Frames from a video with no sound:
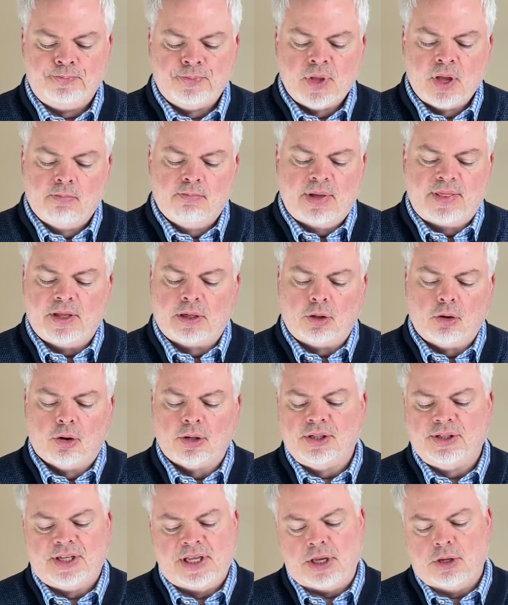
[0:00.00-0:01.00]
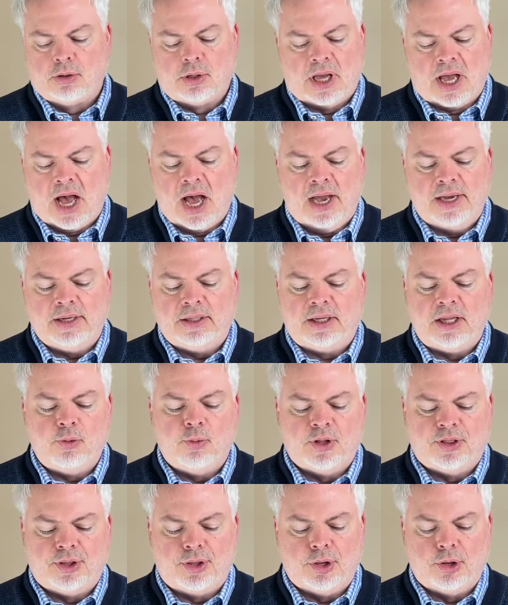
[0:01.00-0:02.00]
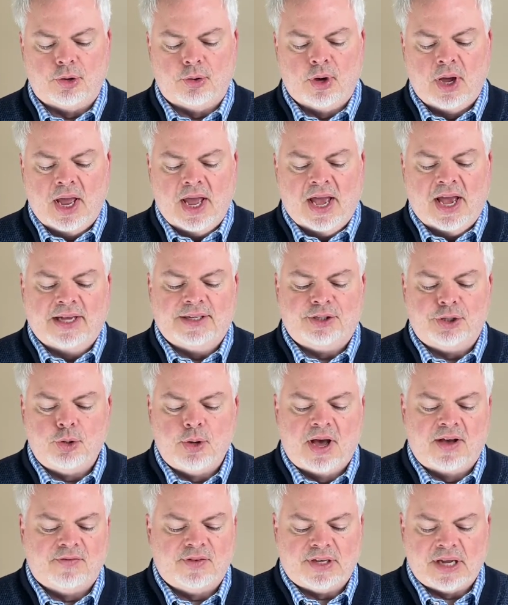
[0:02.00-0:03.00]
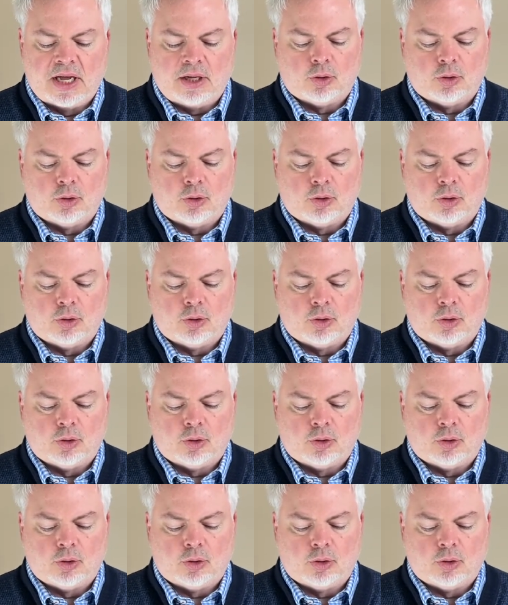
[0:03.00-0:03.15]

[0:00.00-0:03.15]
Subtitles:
May the Lord deal kindly with you, as you have dealt